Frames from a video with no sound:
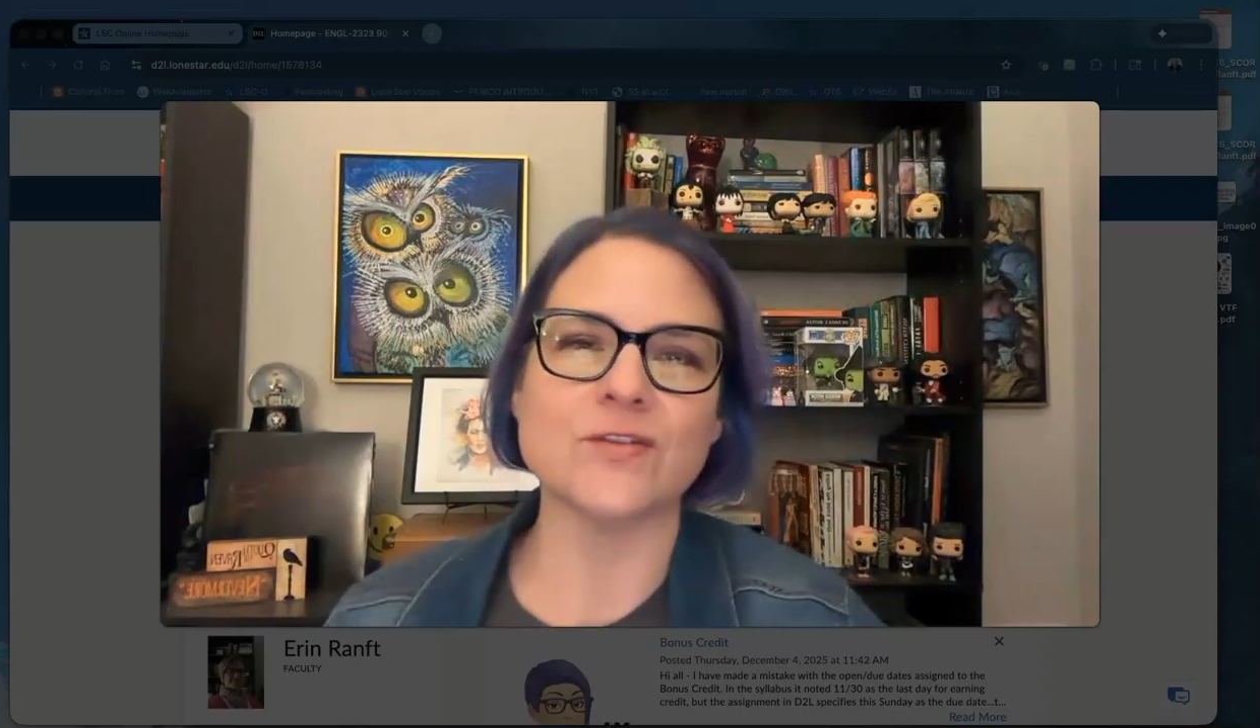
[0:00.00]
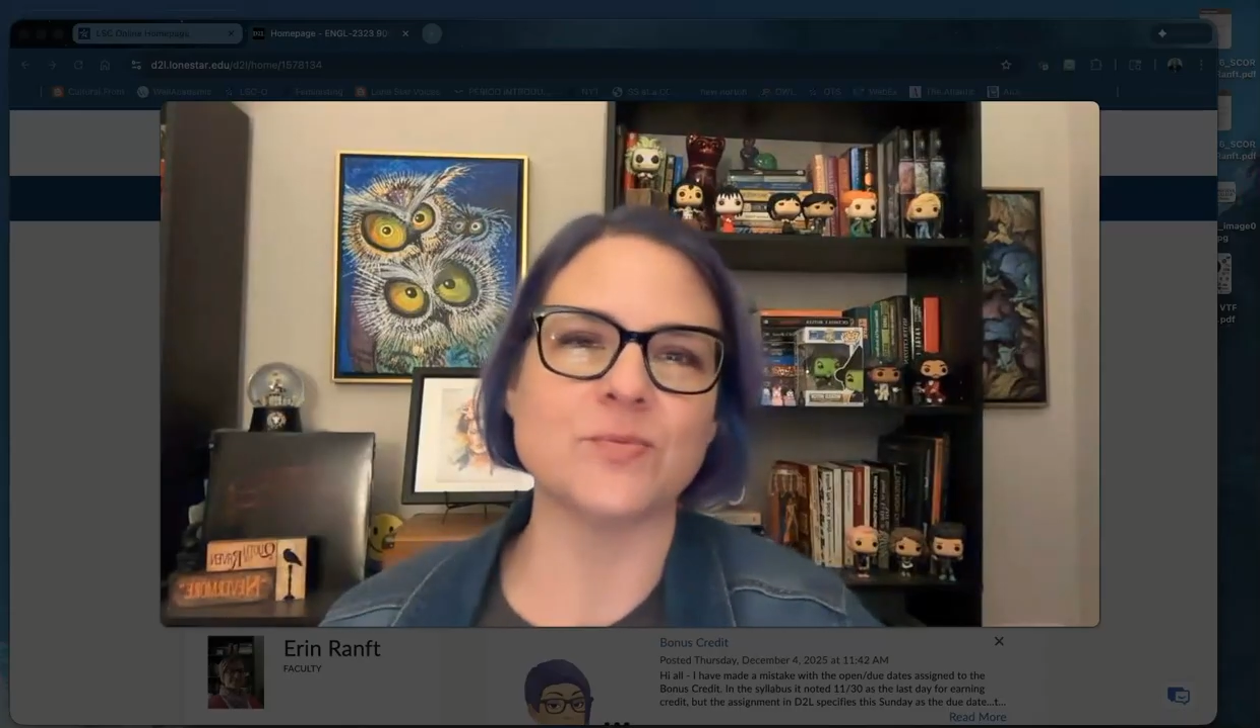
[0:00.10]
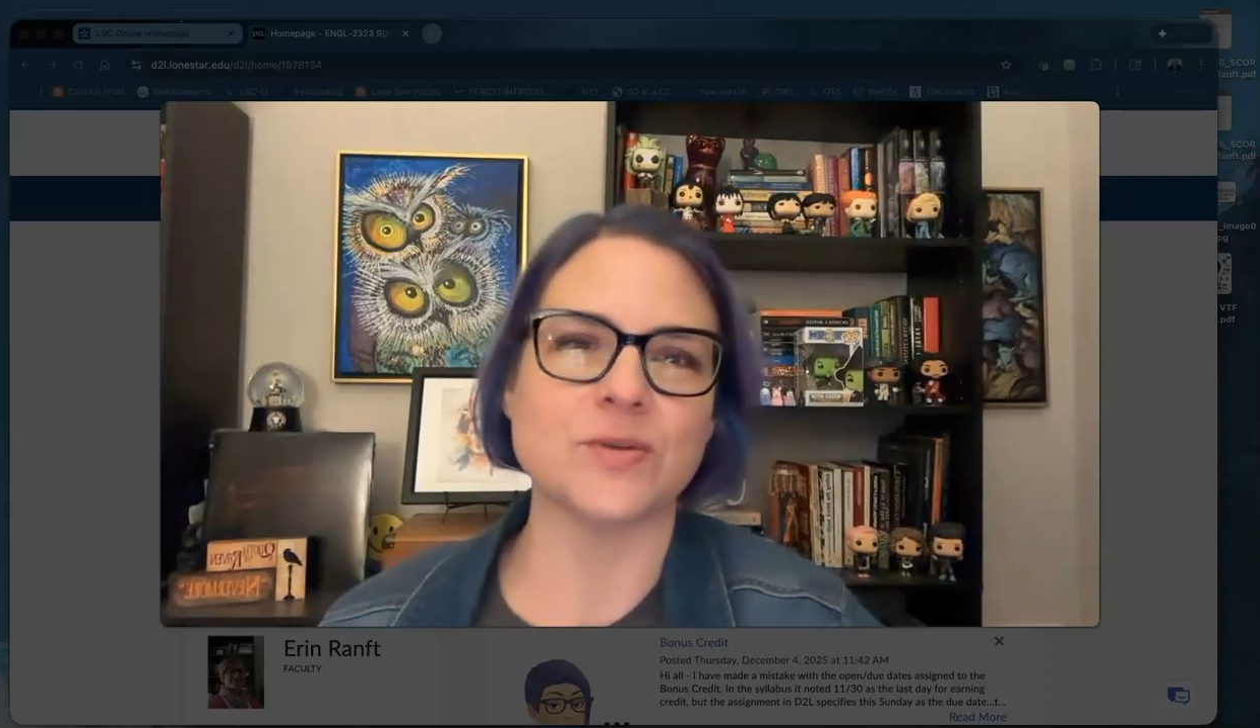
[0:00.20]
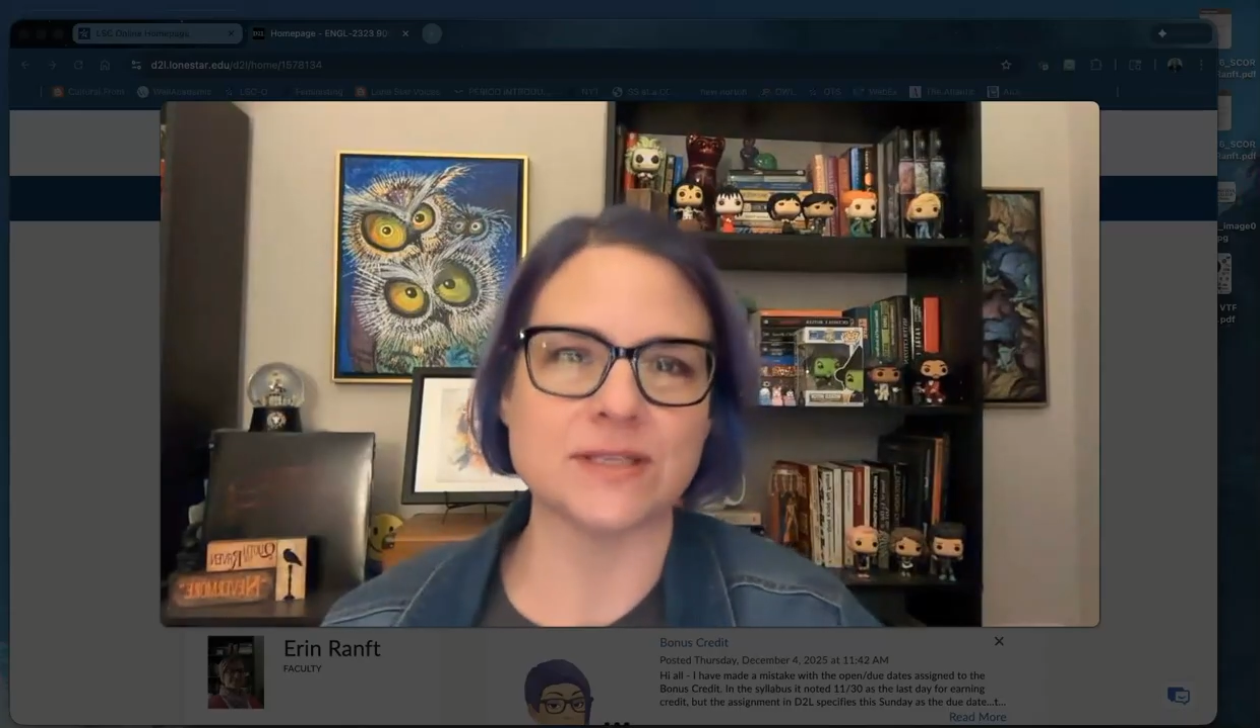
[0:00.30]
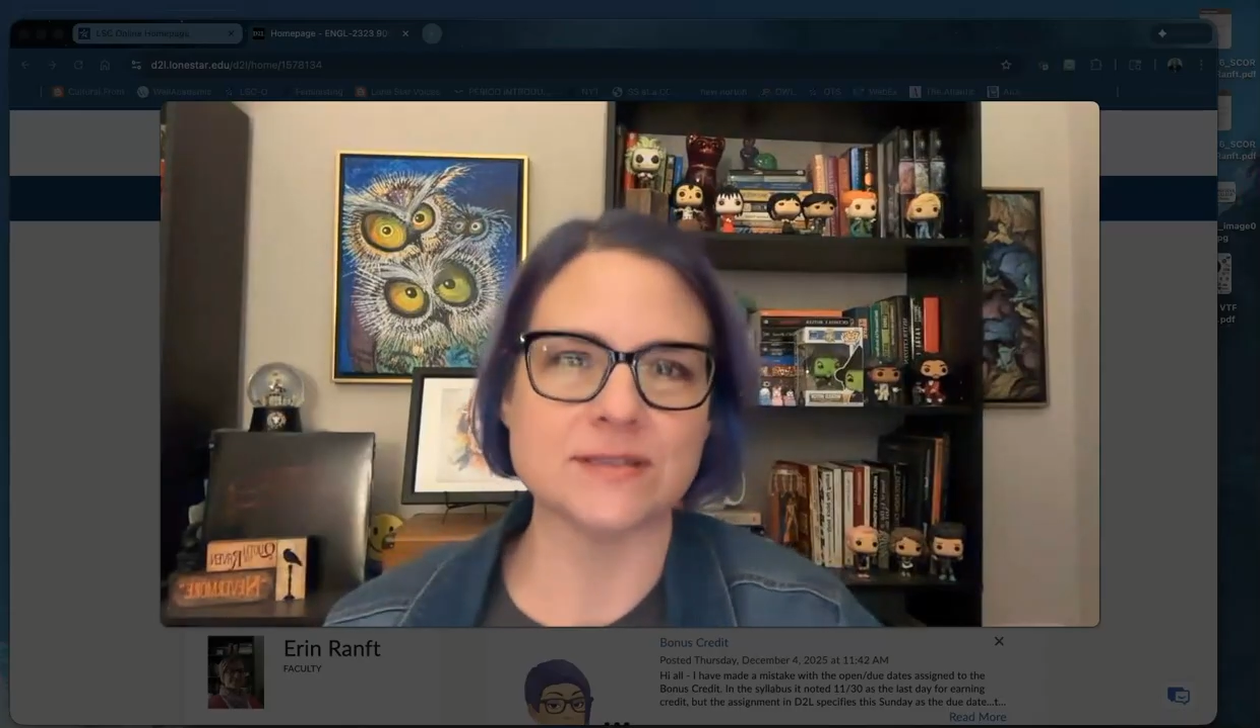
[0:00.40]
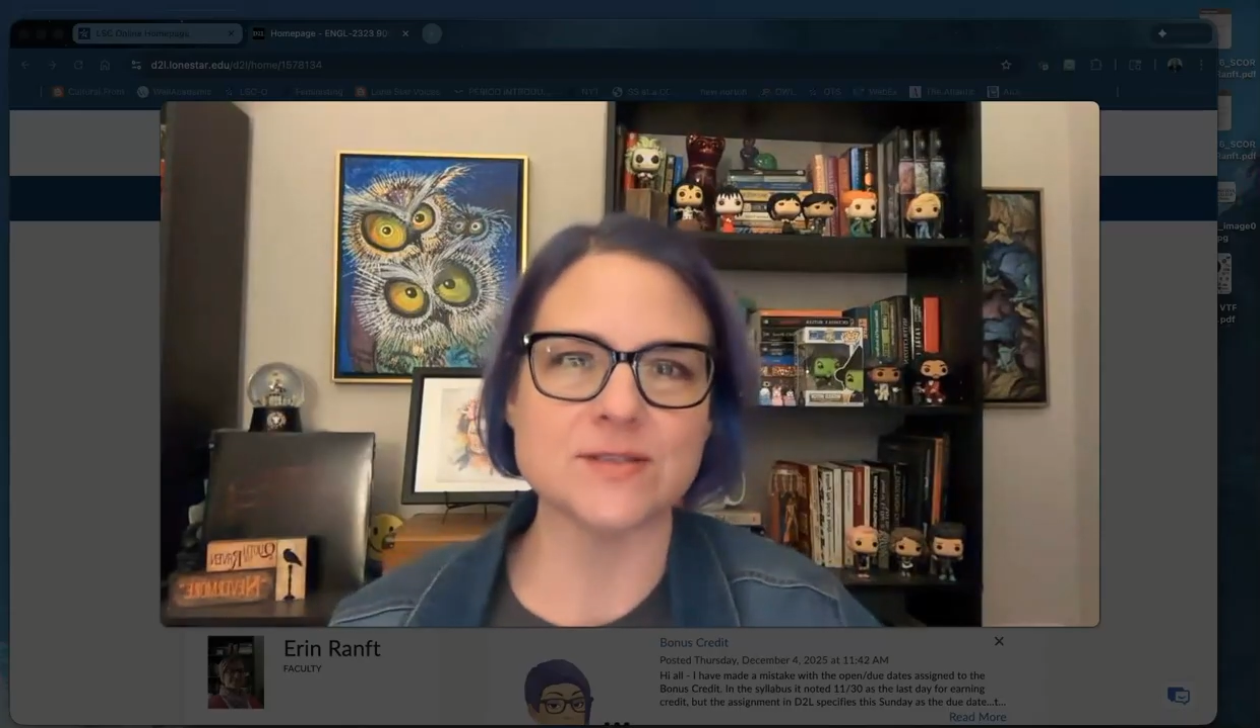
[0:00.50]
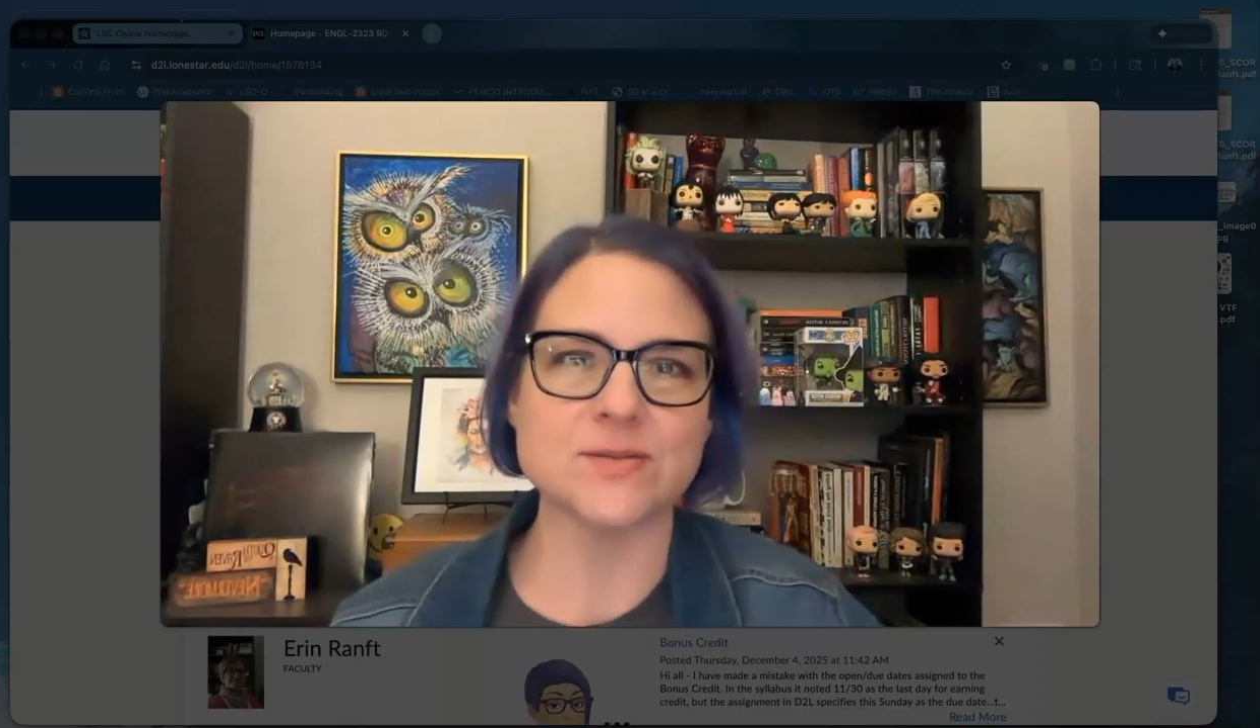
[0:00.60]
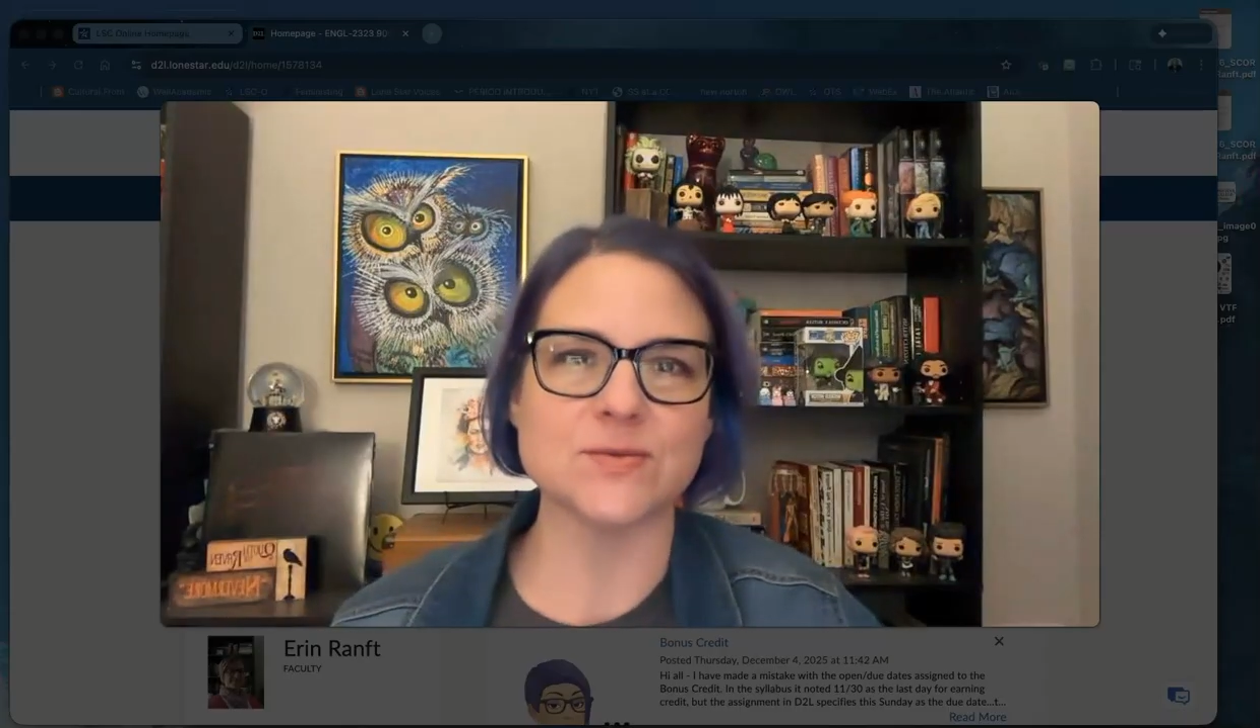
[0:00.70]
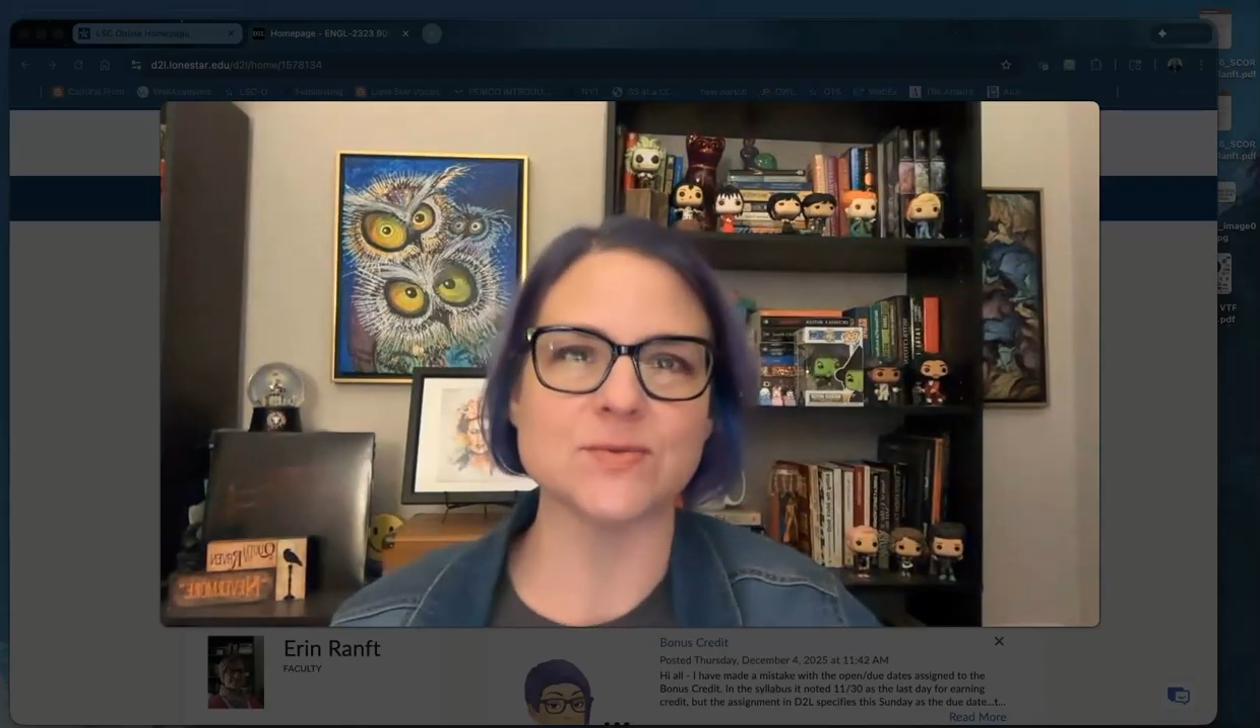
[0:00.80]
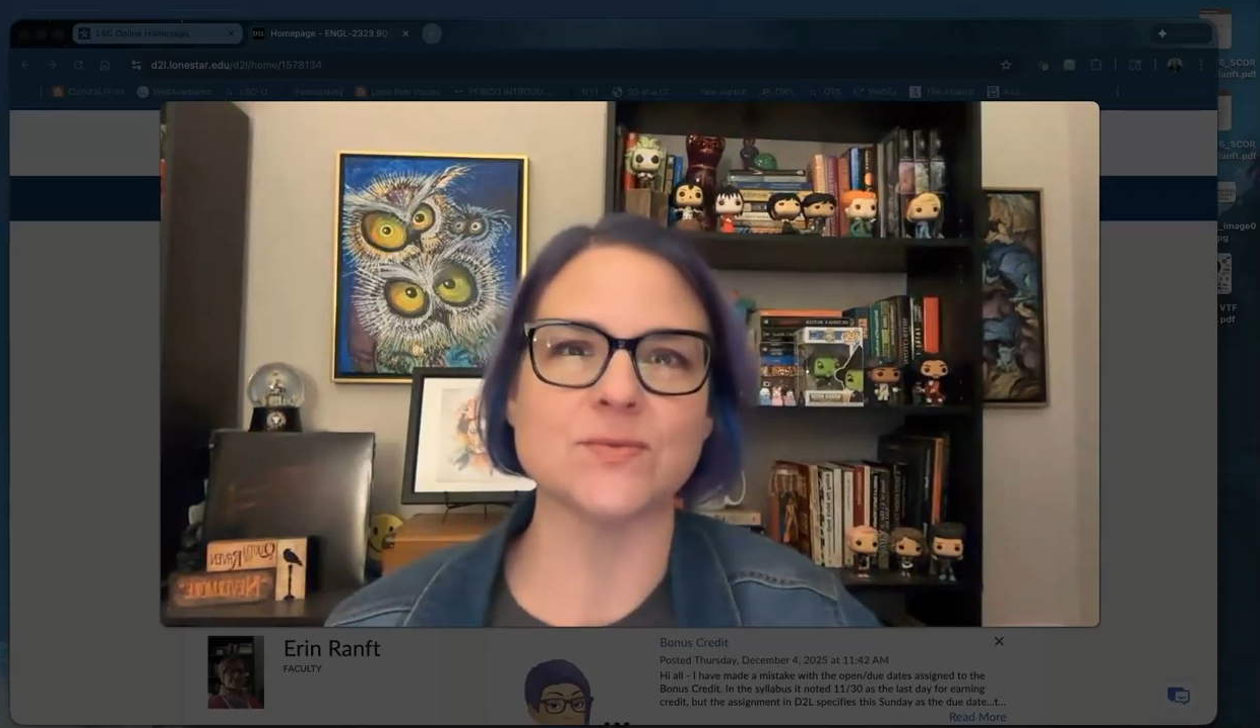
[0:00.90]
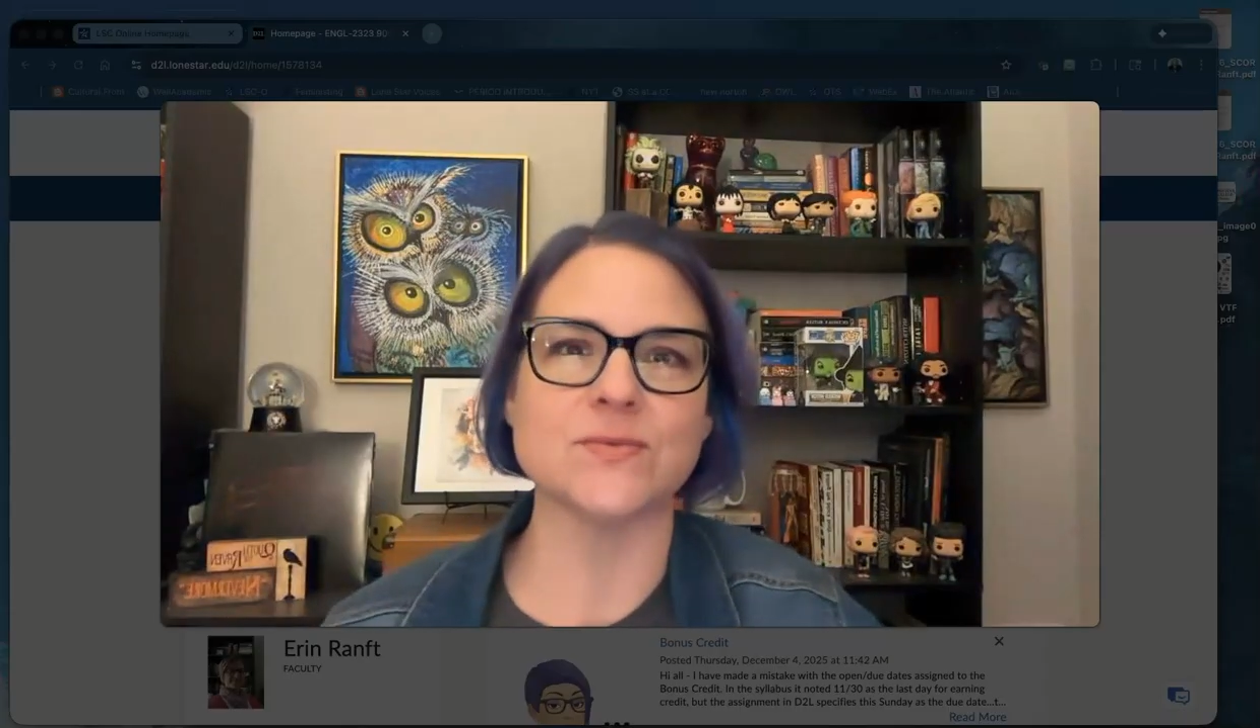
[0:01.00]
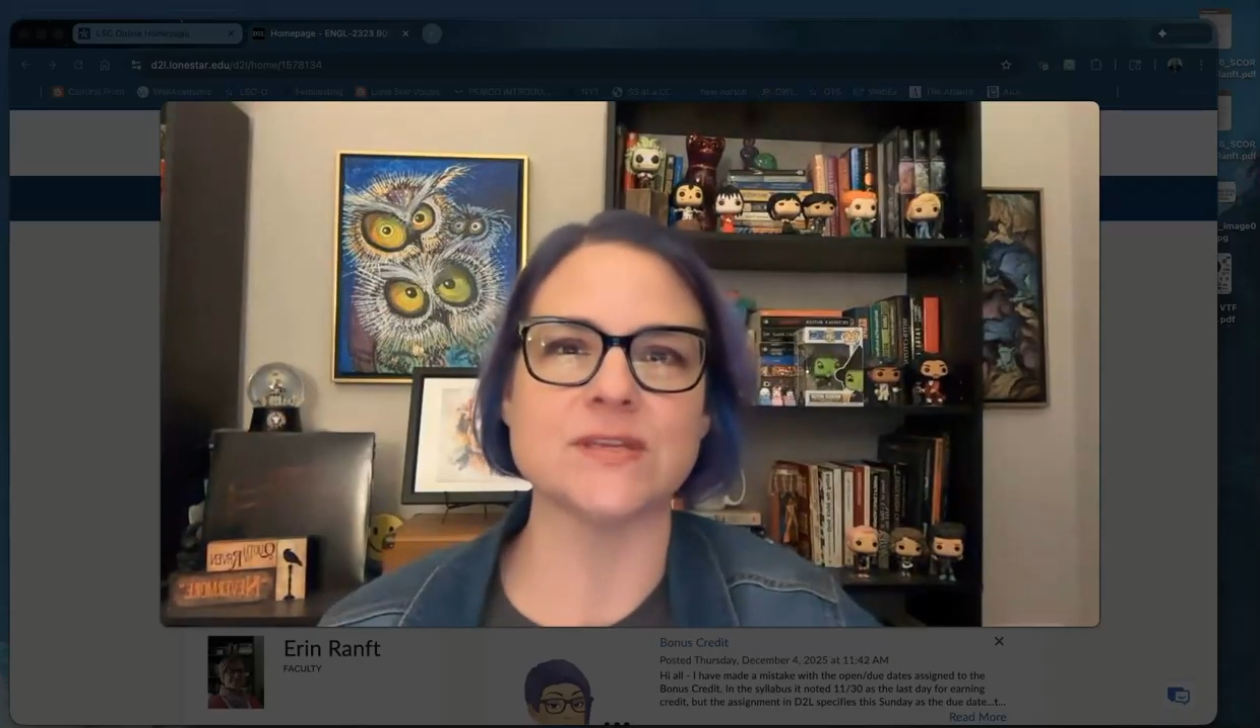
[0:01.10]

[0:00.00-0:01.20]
you've put into